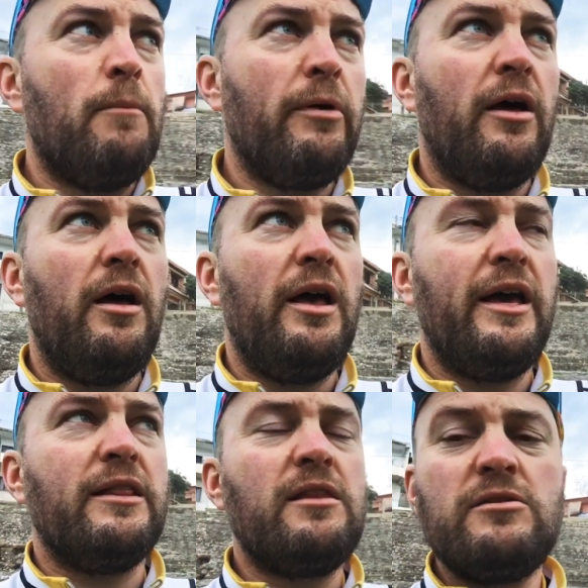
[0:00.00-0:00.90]
But
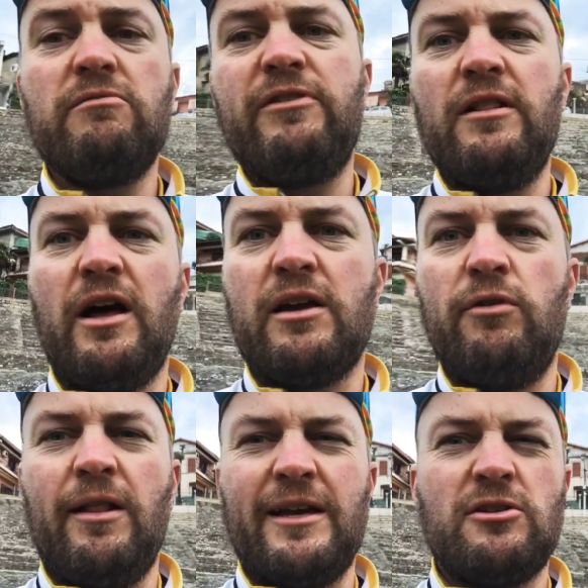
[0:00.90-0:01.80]
it doesn't feel like a
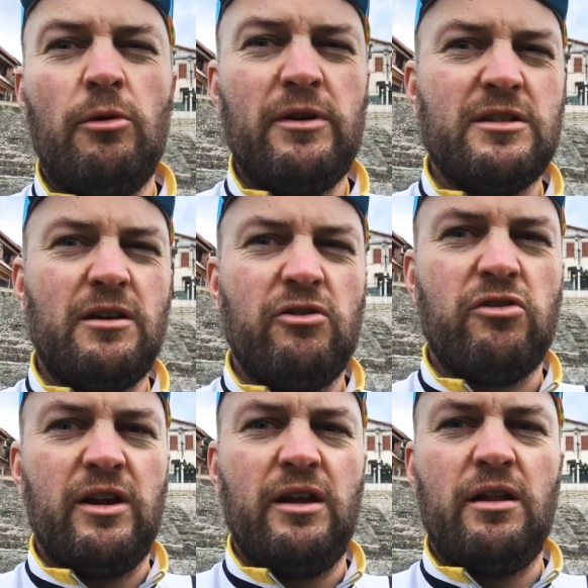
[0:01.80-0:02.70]
real ex-communist
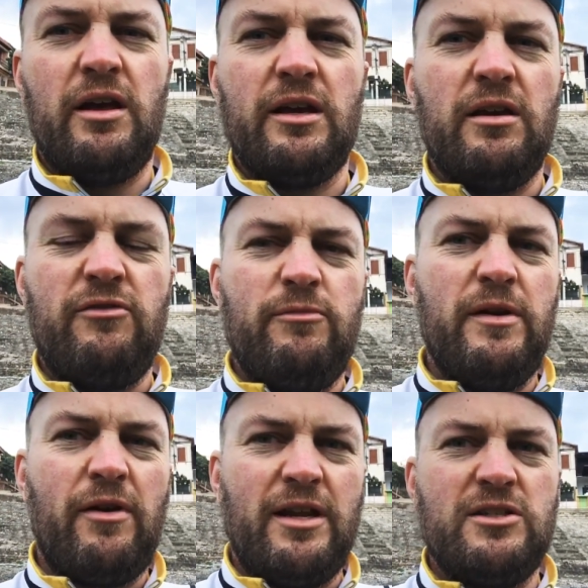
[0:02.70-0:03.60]
country. Like, if you've
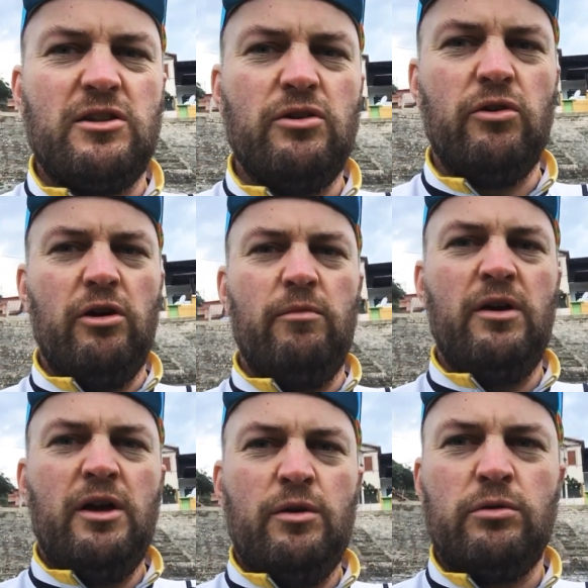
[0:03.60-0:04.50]
been around Eastern Europe,
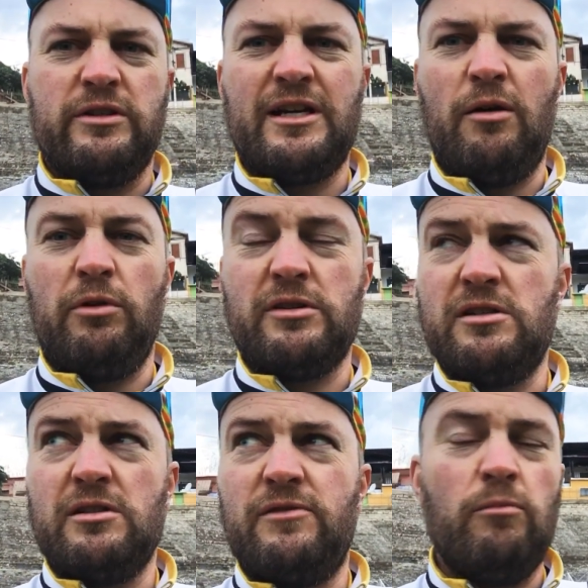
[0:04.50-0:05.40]
all the tower blocks,
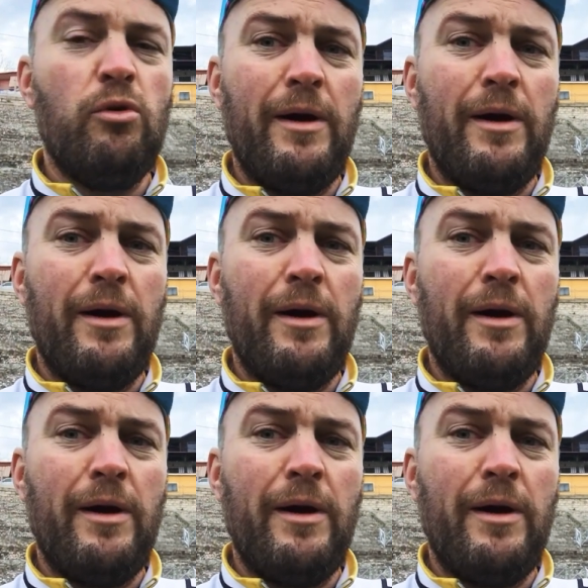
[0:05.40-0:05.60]
it does feel more